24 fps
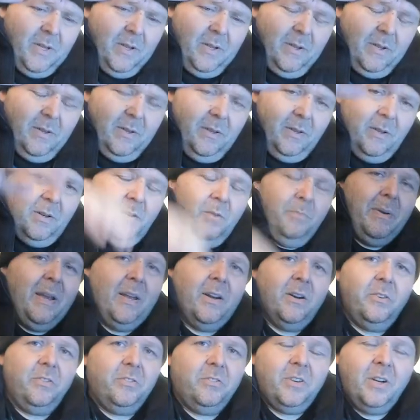you know,
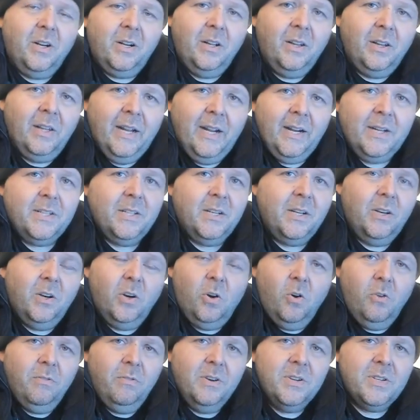Battlestar Galactica
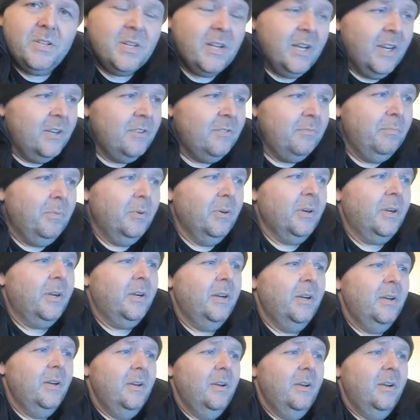oversized book.
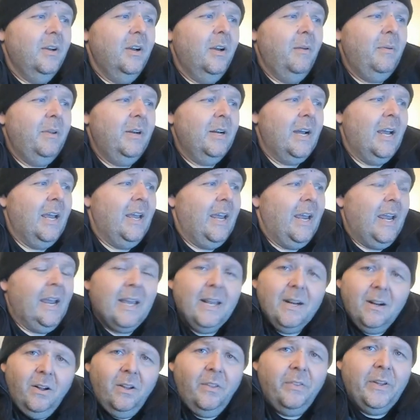I mean, I had
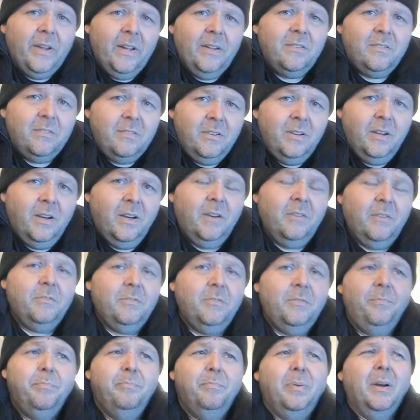all that stuff,
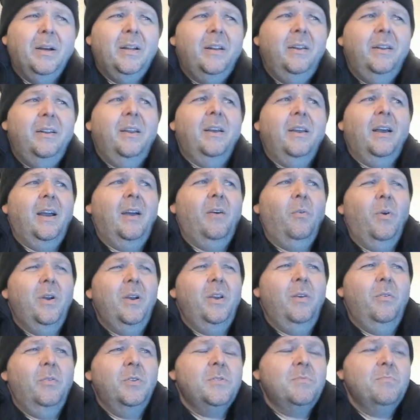but
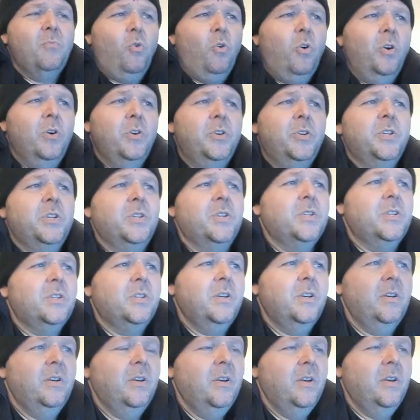it was more
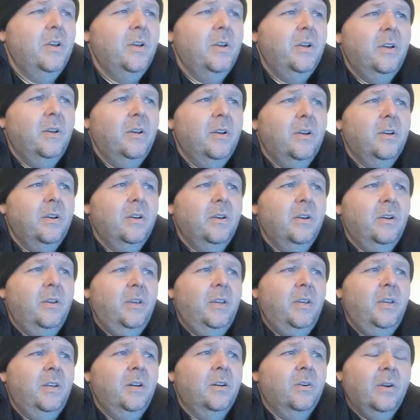just,
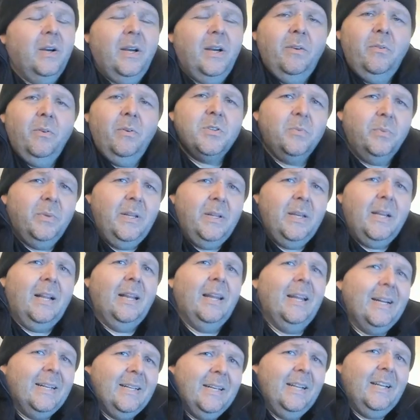you know, I wasn't really
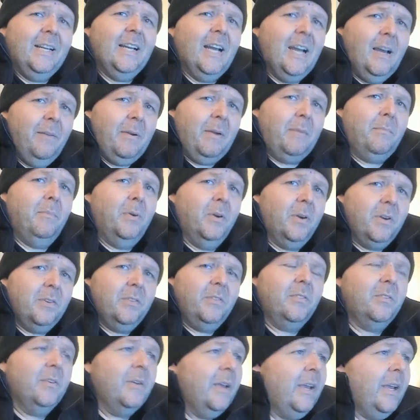collecting comic
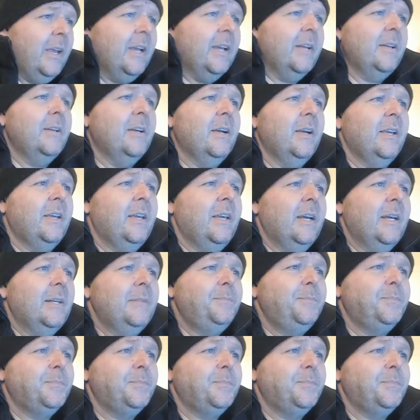books. And again,